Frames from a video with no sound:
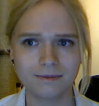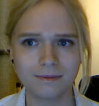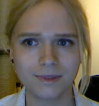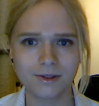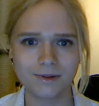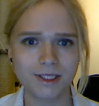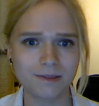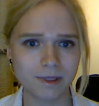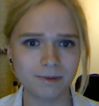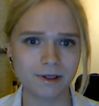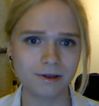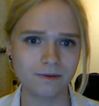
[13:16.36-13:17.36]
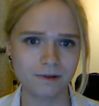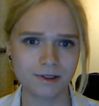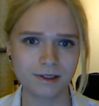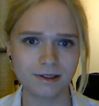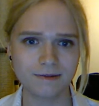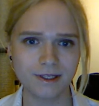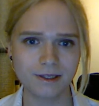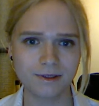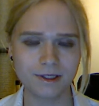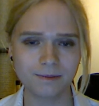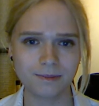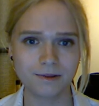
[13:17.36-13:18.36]
you know she's probably gonna watch this video at
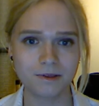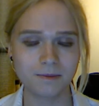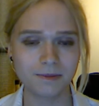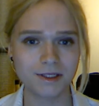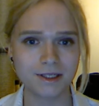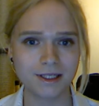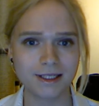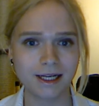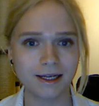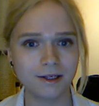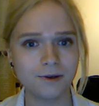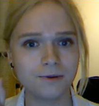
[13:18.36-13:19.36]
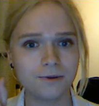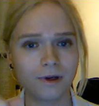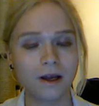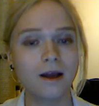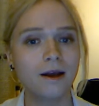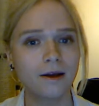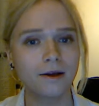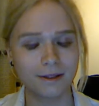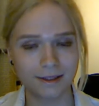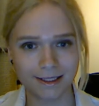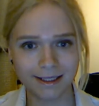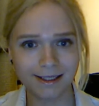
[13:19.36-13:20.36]
some point. So I'm just gonna say like you,
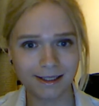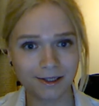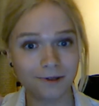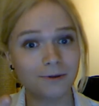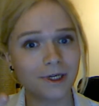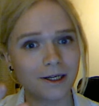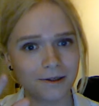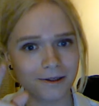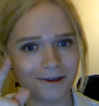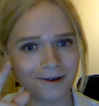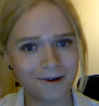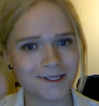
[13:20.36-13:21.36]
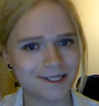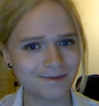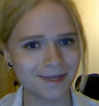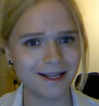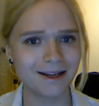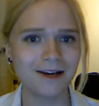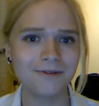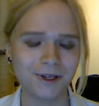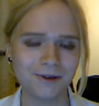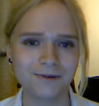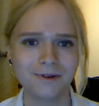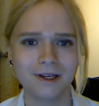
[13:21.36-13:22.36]
Steen, you are awesome. I love
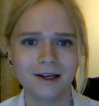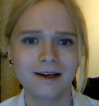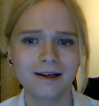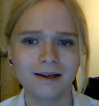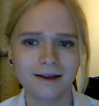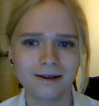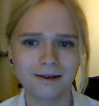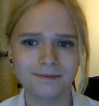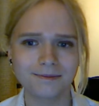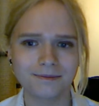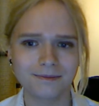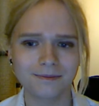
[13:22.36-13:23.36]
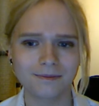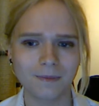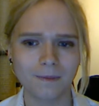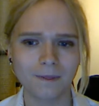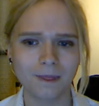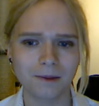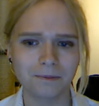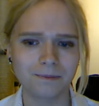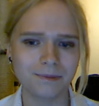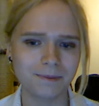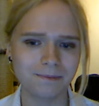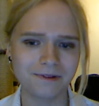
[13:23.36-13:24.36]
you. Um,
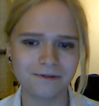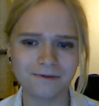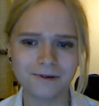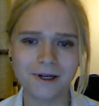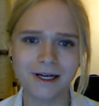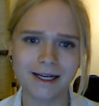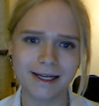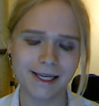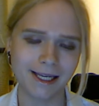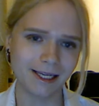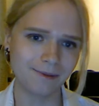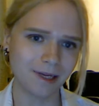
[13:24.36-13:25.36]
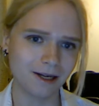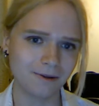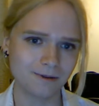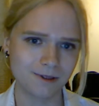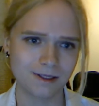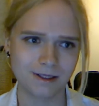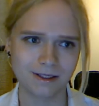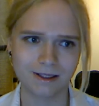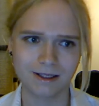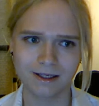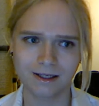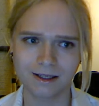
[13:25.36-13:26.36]
but before I came out,
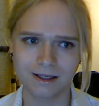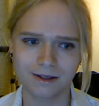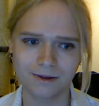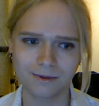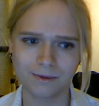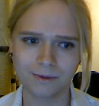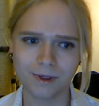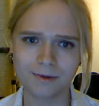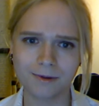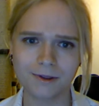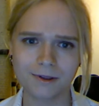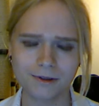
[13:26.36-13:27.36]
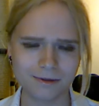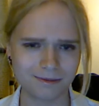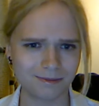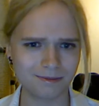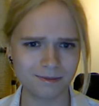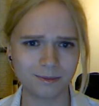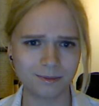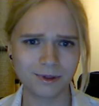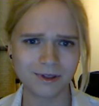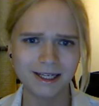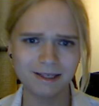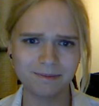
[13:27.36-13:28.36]
we were
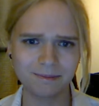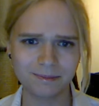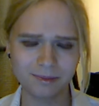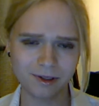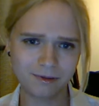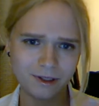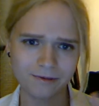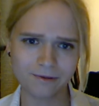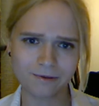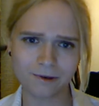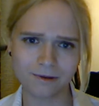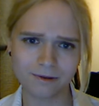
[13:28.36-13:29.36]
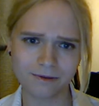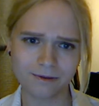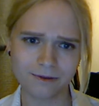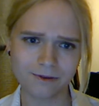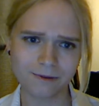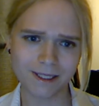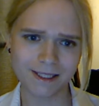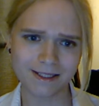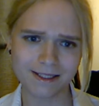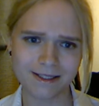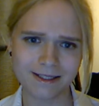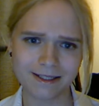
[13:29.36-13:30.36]
more like peripheral
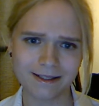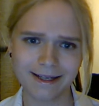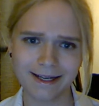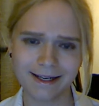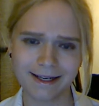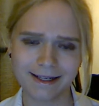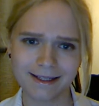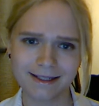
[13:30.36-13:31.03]
friends. Like,